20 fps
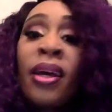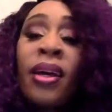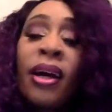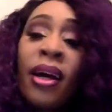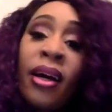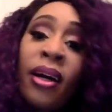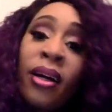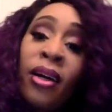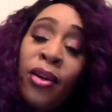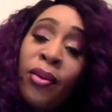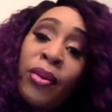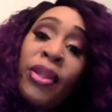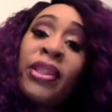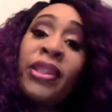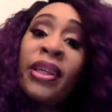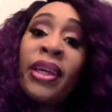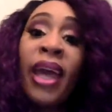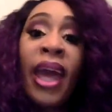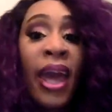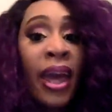uh,
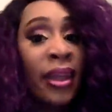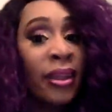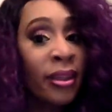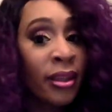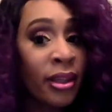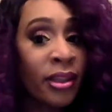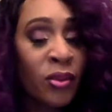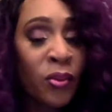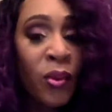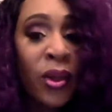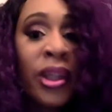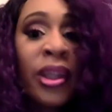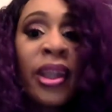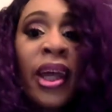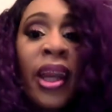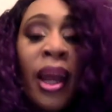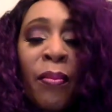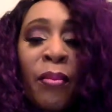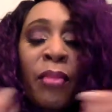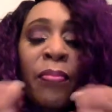Carissa and this one
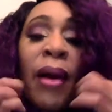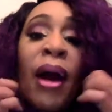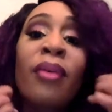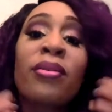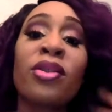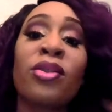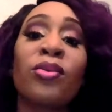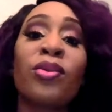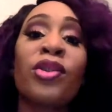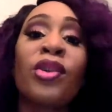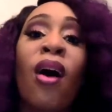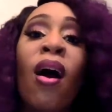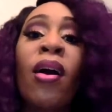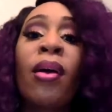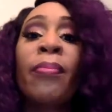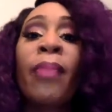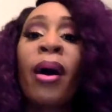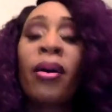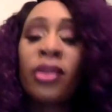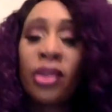that I'm about to talk
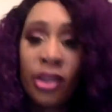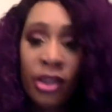about,